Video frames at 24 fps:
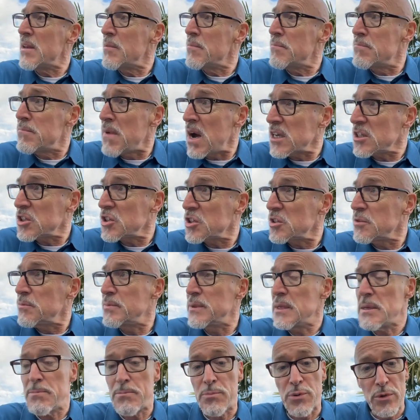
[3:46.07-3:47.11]
It
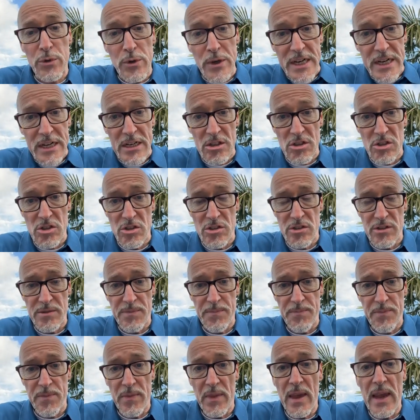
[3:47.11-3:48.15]
must be
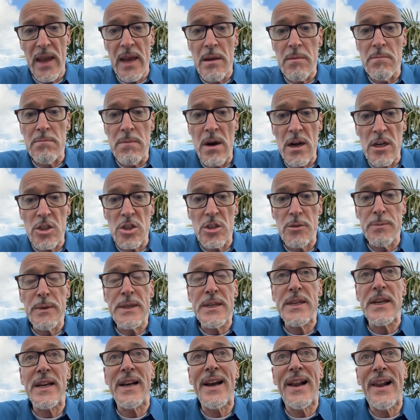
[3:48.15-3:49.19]
preached. It
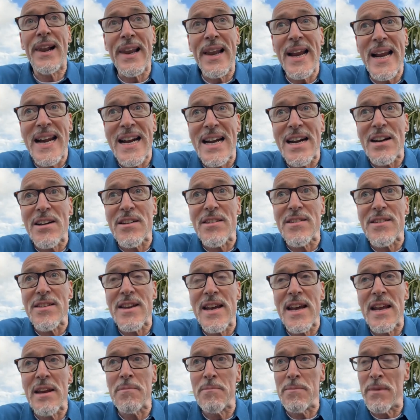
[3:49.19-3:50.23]
must be declared.
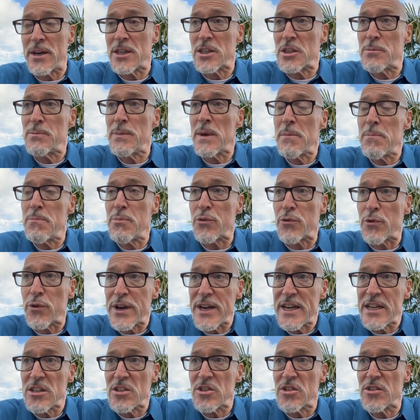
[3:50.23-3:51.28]
It must be
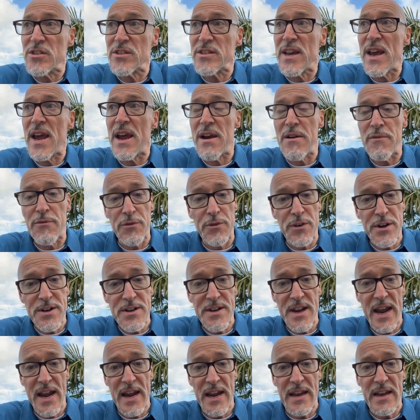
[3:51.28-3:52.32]
preached
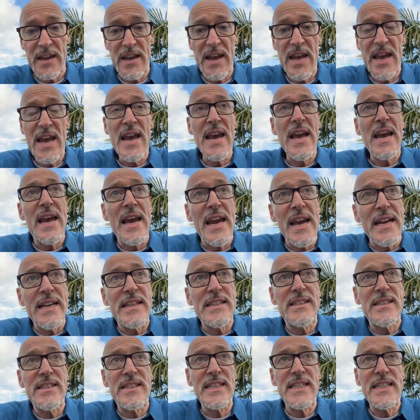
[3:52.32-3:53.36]
every day,
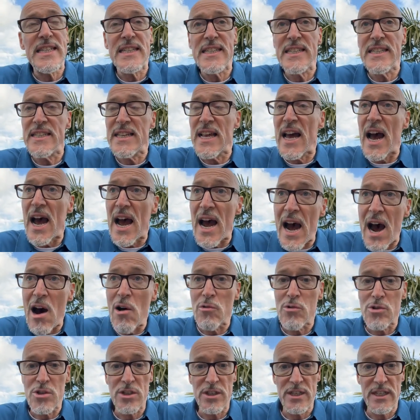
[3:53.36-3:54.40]
in season,
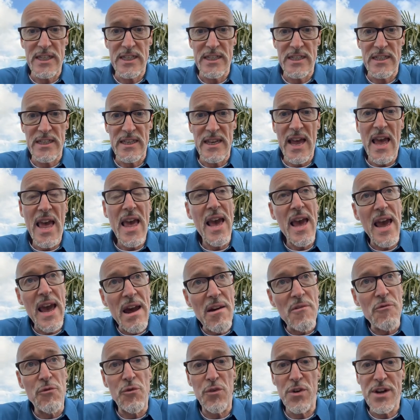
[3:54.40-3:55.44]
out season,
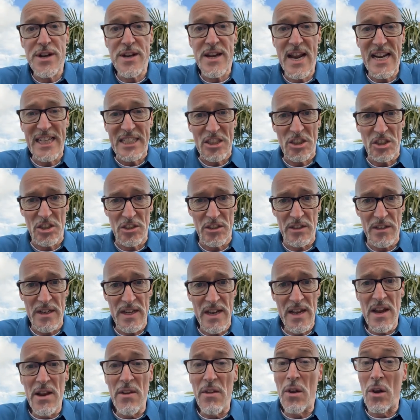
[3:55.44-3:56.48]
every
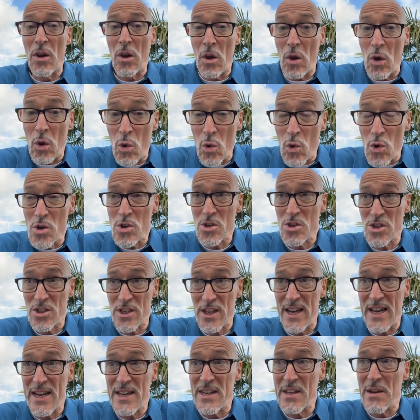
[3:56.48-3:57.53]
nation. The Lord
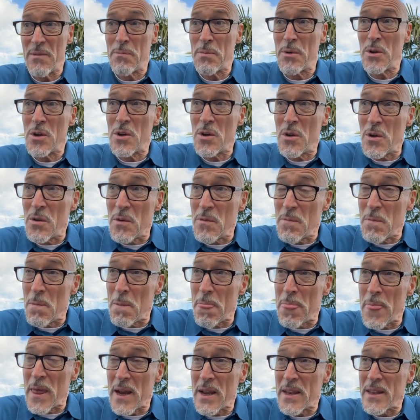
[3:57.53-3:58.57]
said
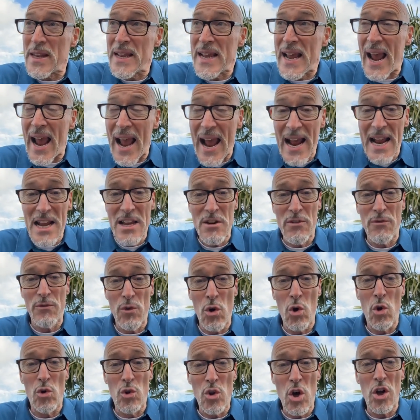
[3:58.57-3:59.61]
that the end
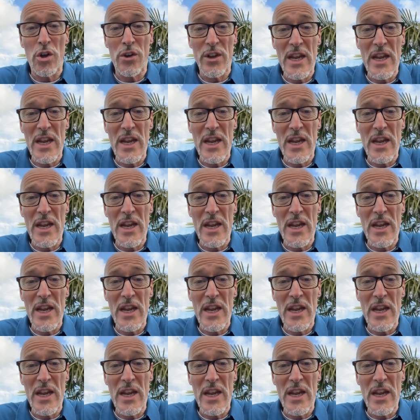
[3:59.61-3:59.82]
will